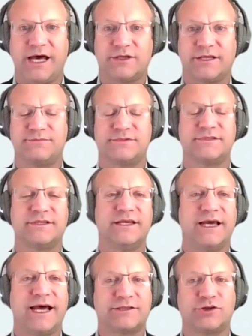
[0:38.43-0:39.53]
outcomes
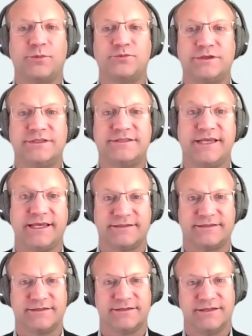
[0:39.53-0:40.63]
at COP26.